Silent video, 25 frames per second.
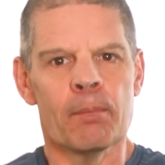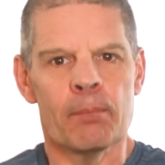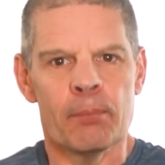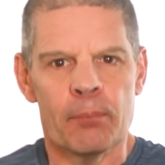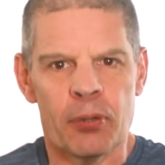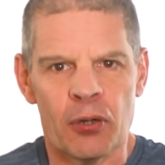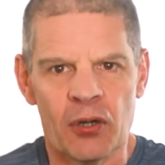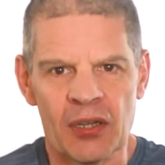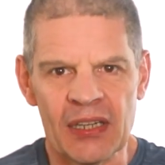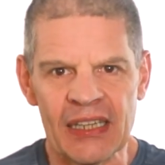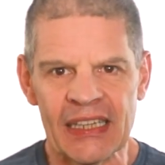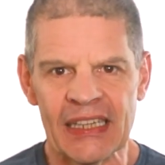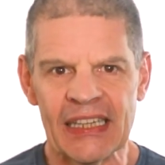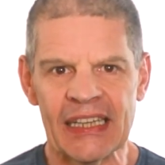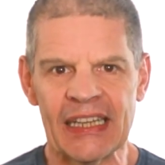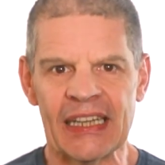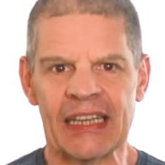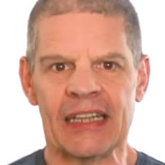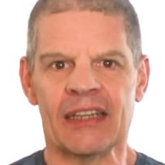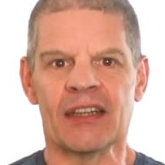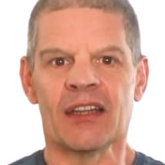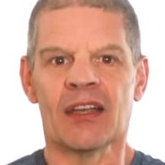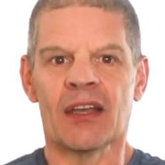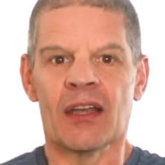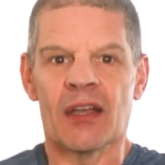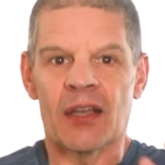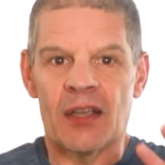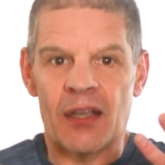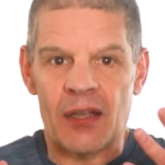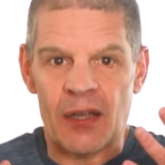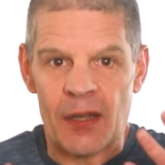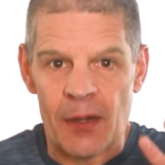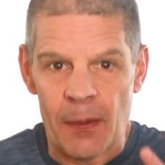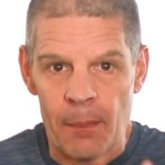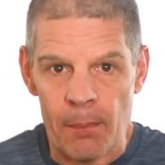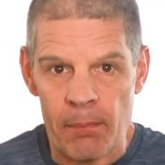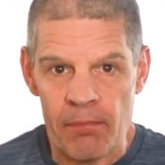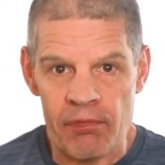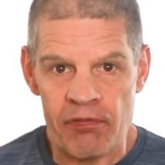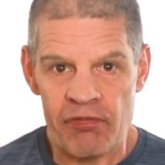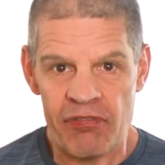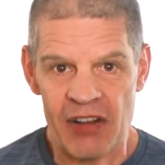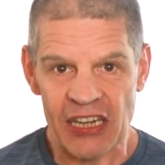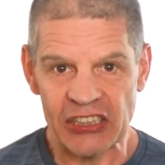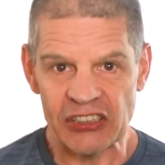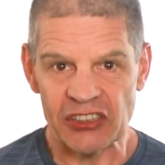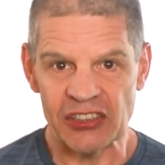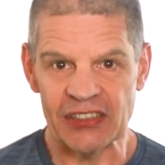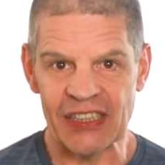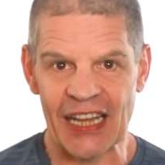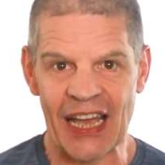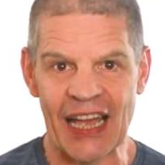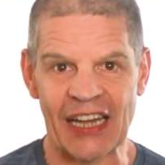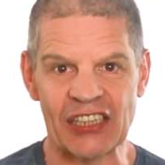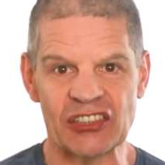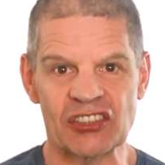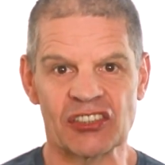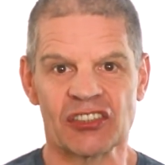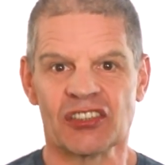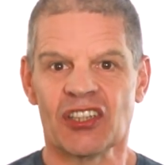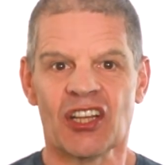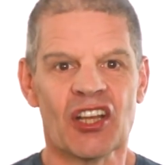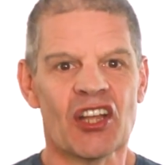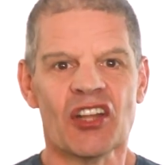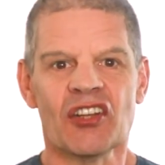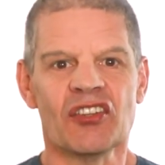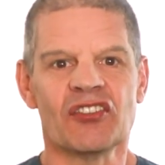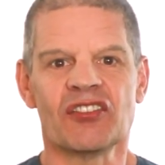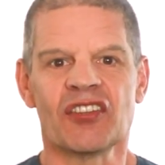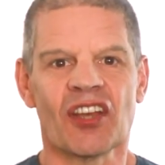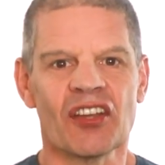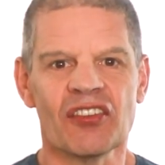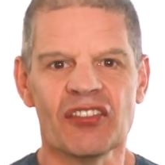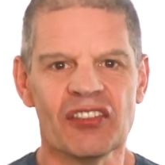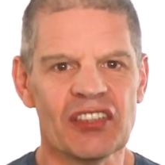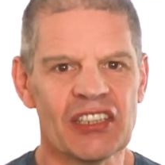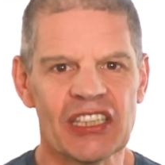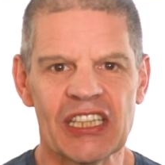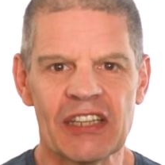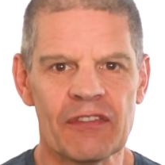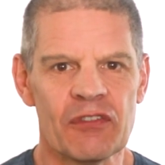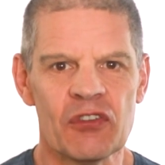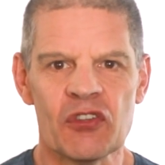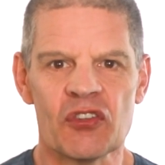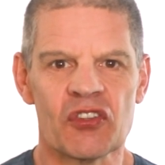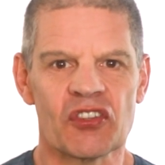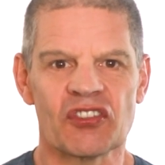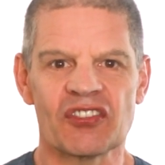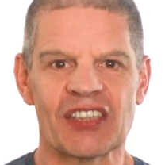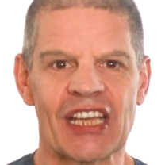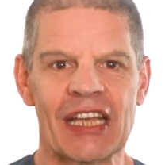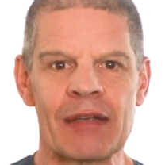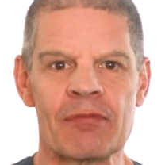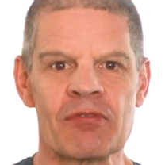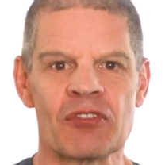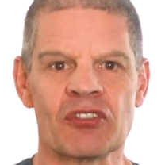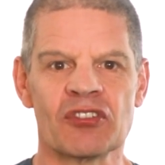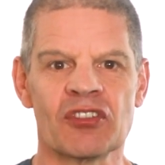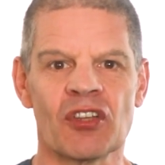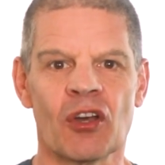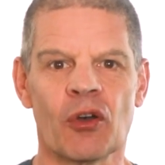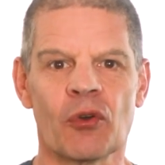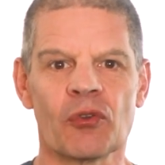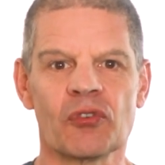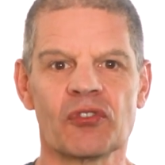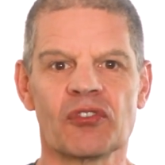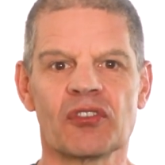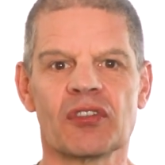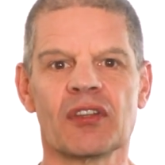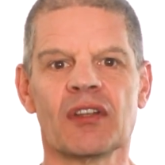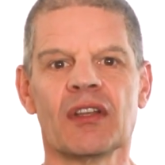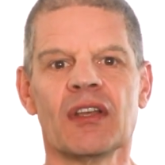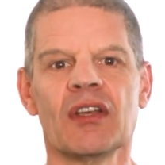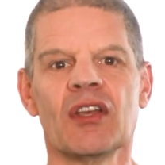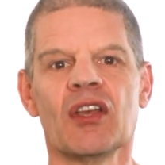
Pulling in compression action doesn't give you the same results.